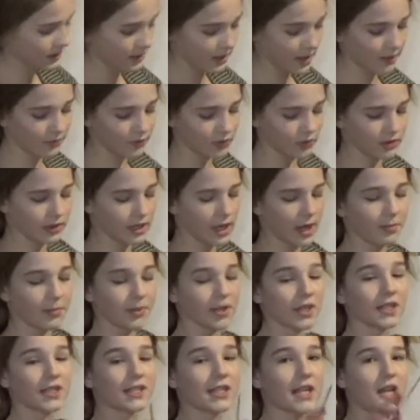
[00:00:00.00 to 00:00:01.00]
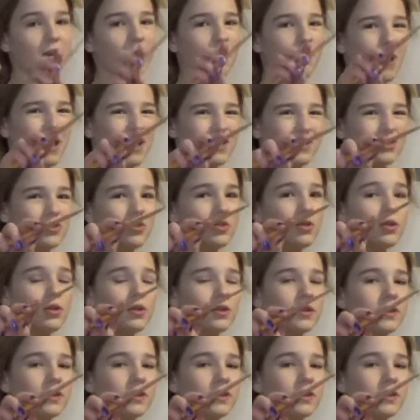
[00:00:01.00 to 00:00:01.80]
leveled, I'm going to take a pencil.